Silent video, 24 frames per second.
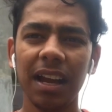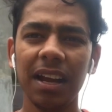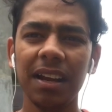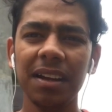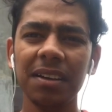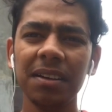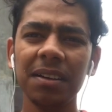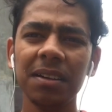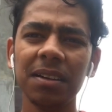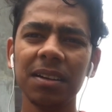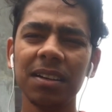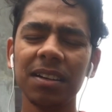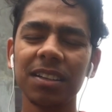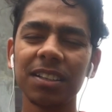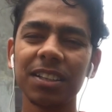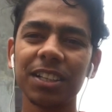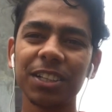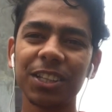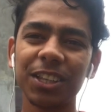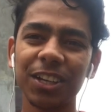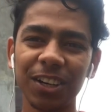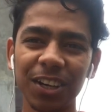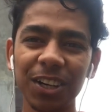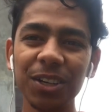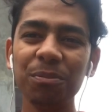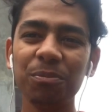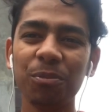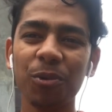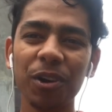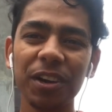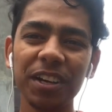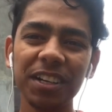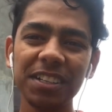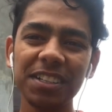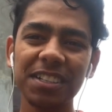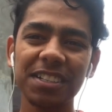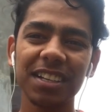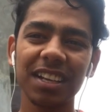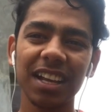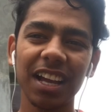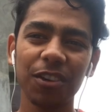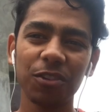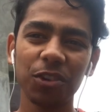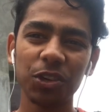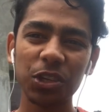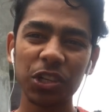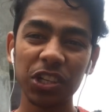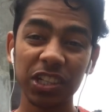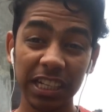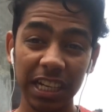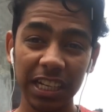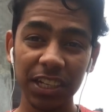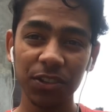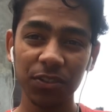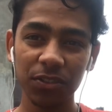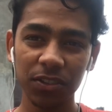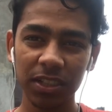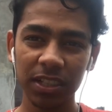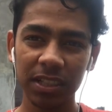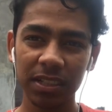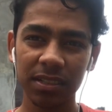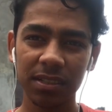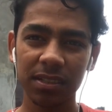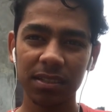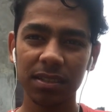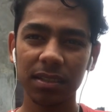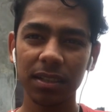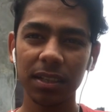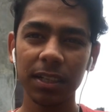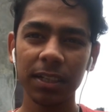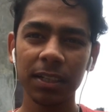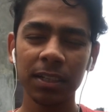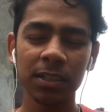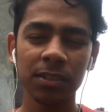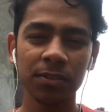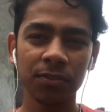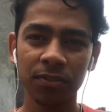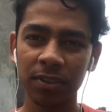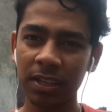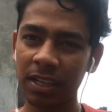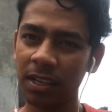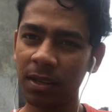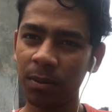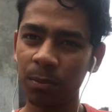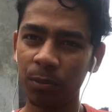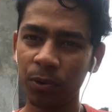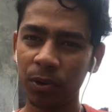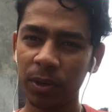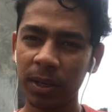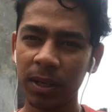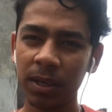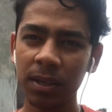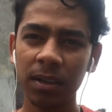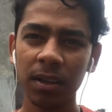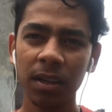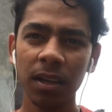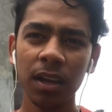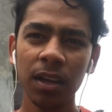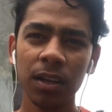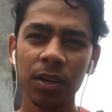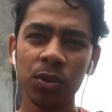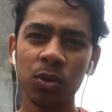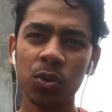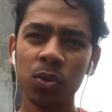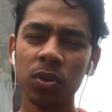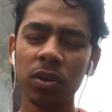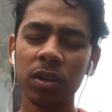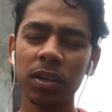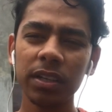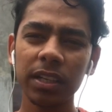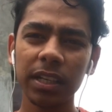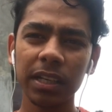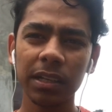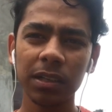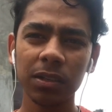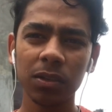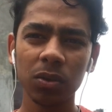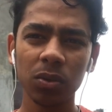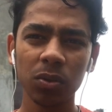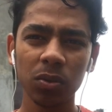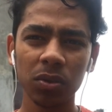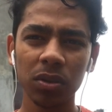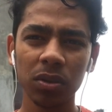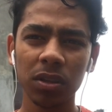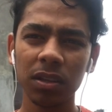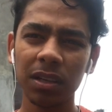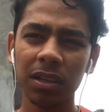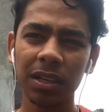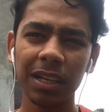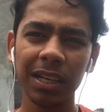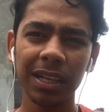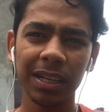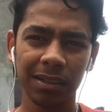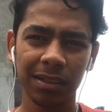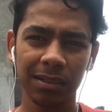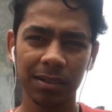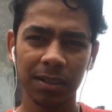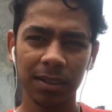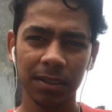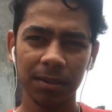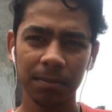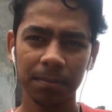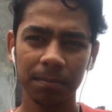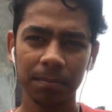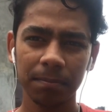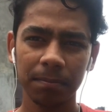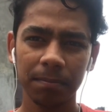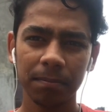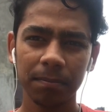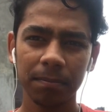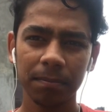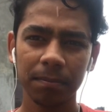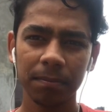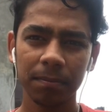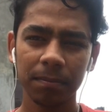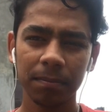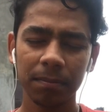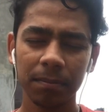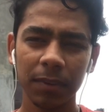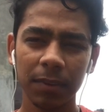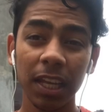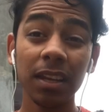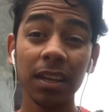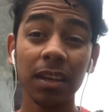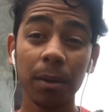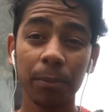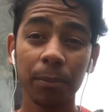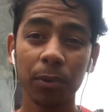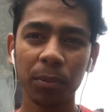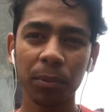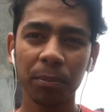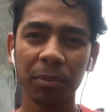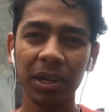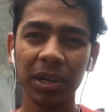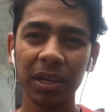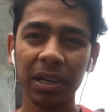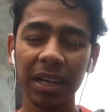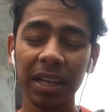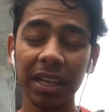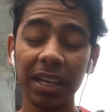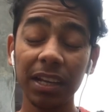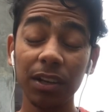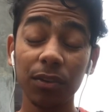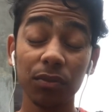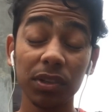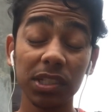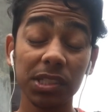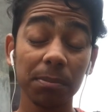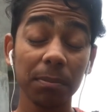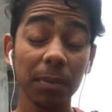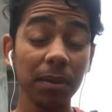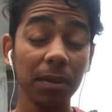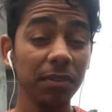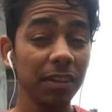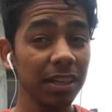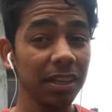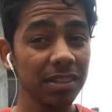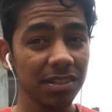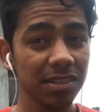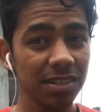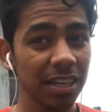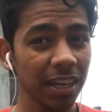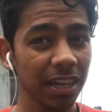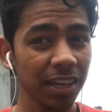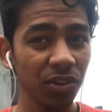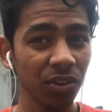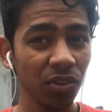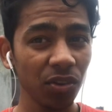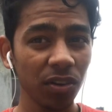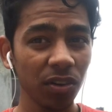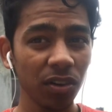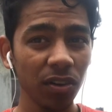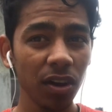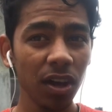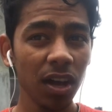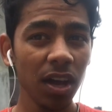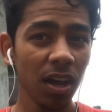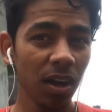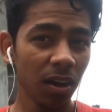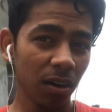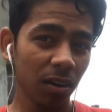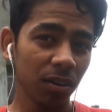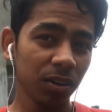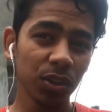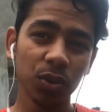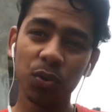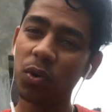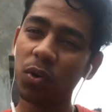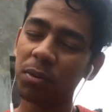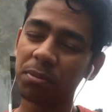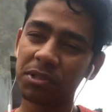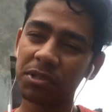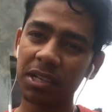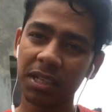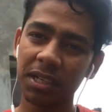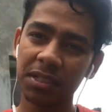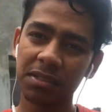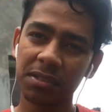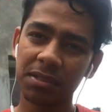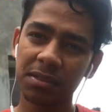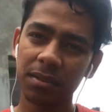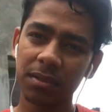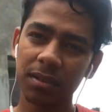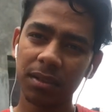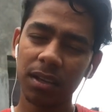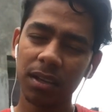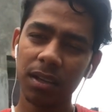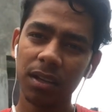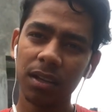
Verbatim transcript: And uh, the third point I want to tell you is it is very important do not include the link, inappropriate link which may be insecure on the websites.